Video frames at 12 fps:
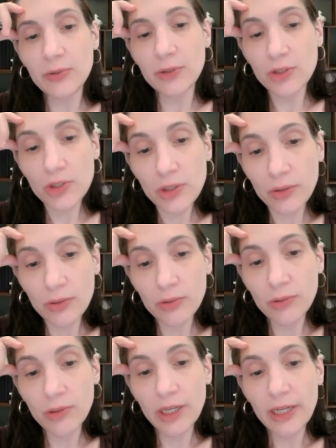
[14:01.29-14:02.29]
can
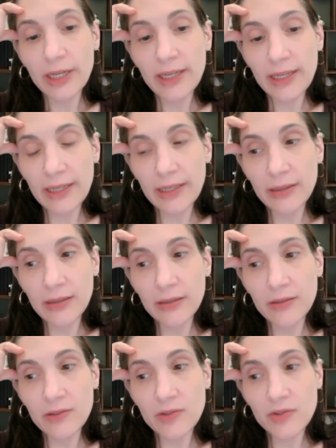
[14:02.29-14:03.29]
do
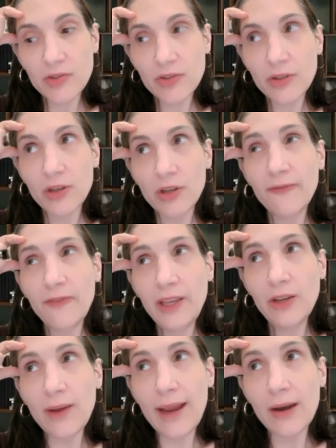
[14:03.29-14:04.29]
is
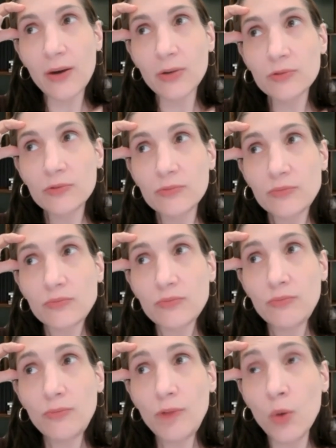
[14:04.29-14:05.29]
figure out
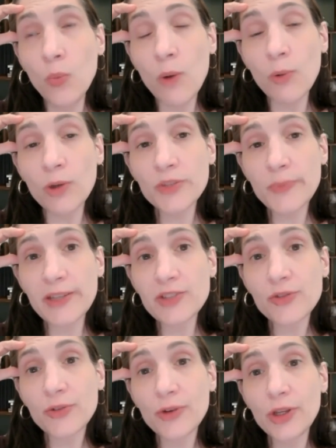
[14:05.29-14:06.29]
what works
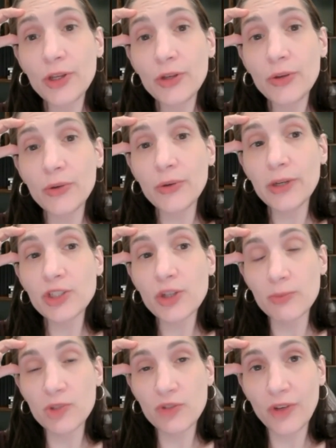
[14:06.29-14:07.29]
best for you in
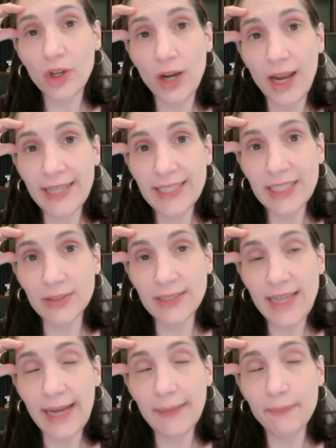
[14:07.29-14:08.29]
terms of your ideal
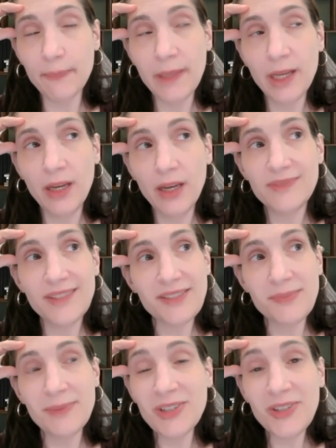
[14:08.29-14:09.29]
day.
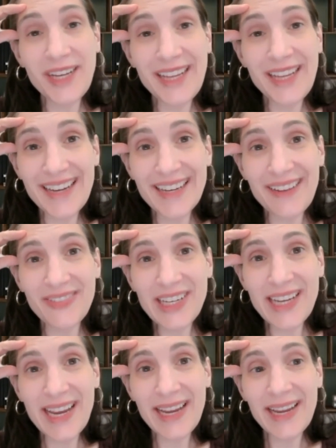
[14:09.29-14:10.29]
Doesn't mean you're going to get it every
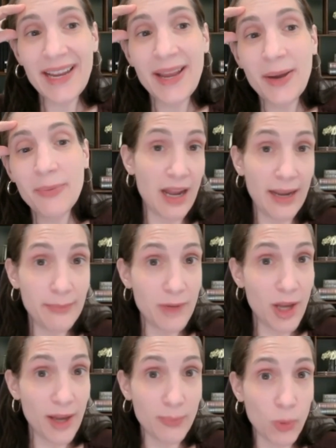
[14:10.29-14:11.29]
day. I'm
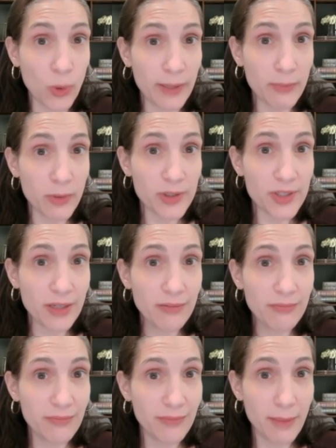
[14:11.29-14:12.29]
not a morning
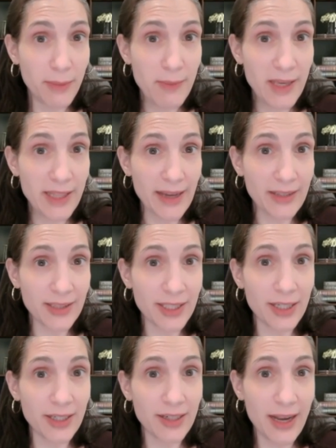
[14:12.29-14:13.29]
person. Let me make that
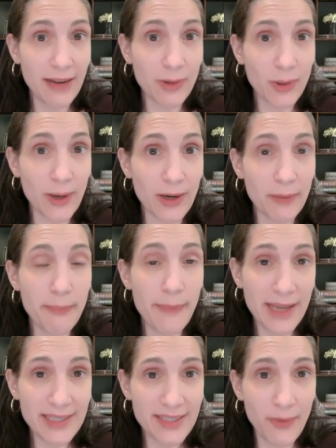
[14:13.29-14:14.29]
clear. I require
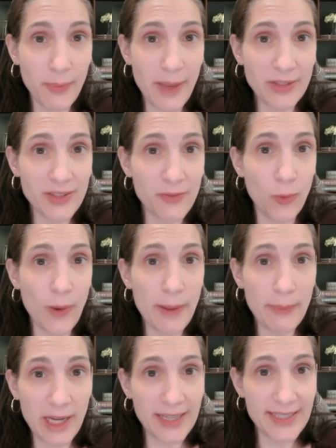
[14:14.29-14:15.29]
massive amounts of
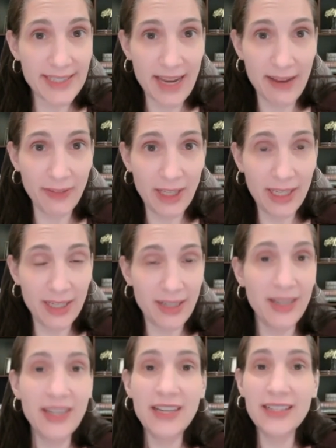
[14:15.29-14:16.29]
weaponized
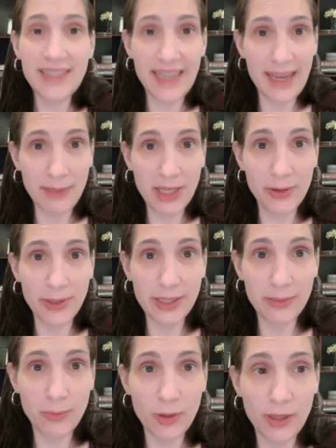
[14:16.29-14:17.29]
caffeine to get me going
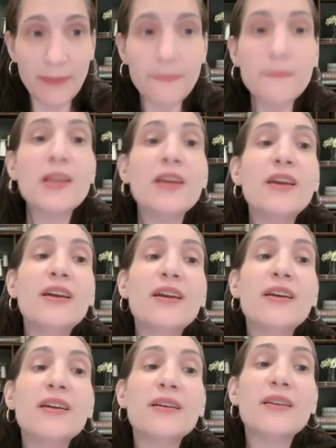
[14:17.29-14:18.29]
in the morning.
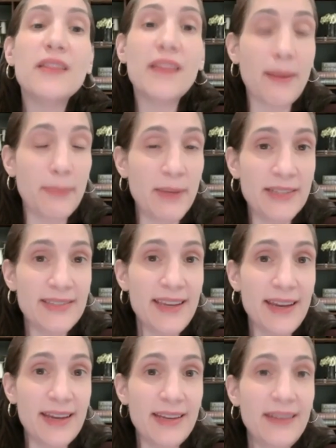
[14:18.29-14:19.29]
That being
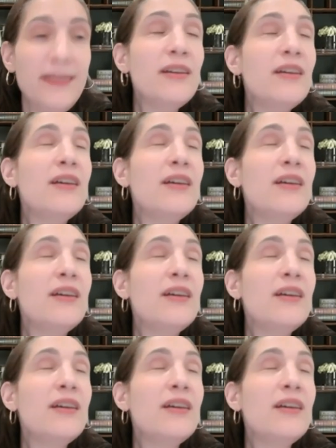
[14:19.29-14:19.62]
said,